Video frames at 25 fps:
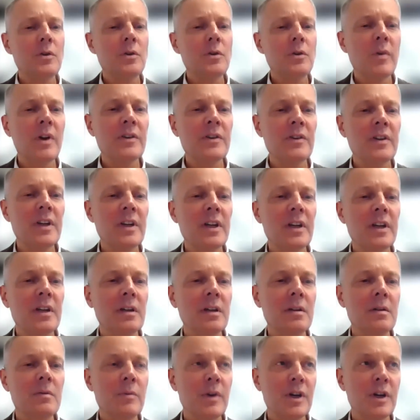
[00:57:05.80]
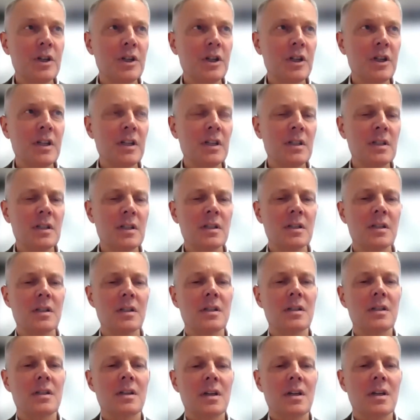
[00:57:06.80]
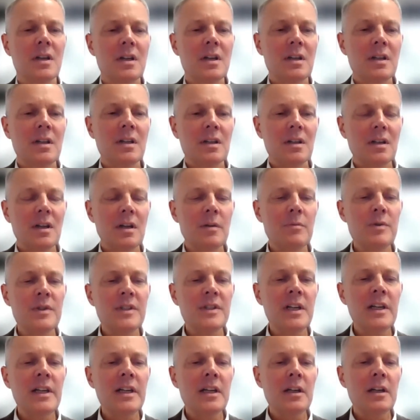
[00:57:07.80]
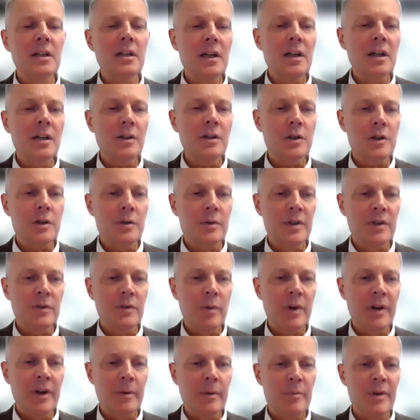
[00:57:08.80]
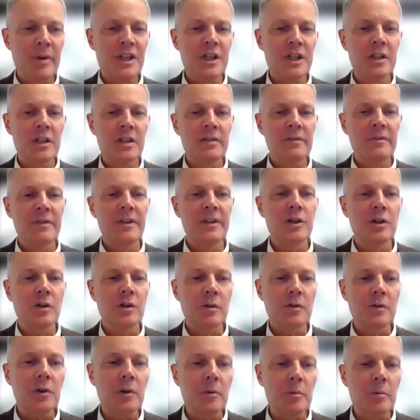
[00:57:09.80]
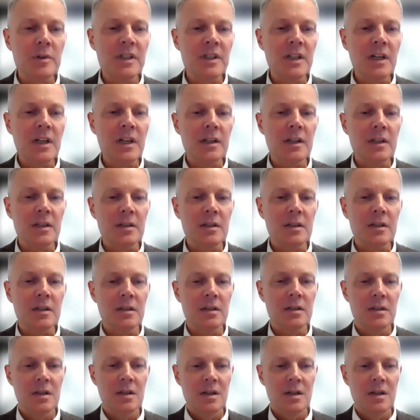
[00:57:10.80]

on one thing, which is a resilient culture is one in which individuals are resilient.